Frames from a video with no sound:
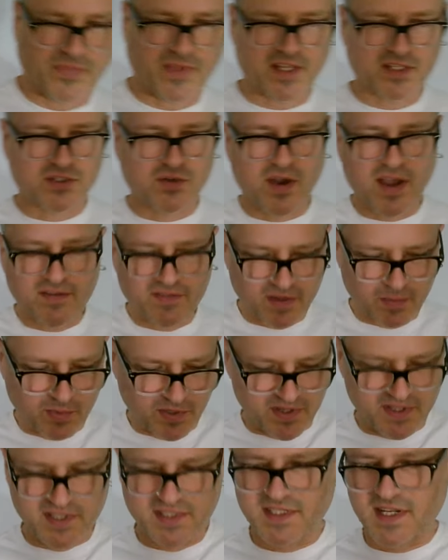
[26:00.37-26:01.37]
So I have to
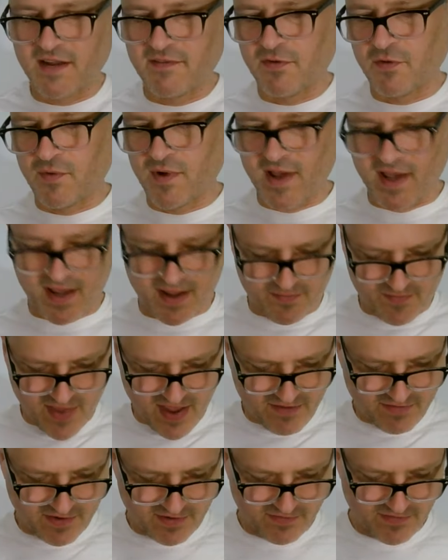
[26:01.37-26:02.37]
put this stuff away. I
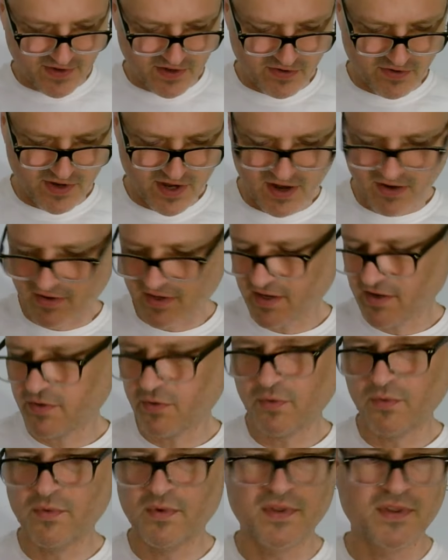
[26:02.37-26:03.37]
have to figure it out.
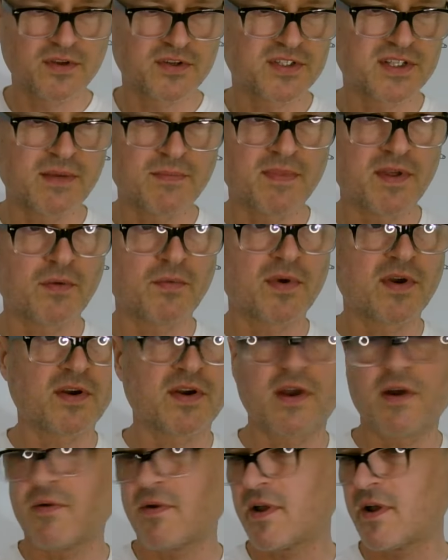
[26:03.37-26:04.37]
There's something weird
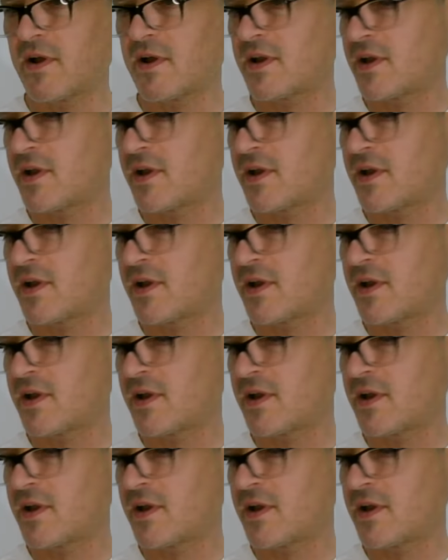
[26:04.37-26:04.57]
going on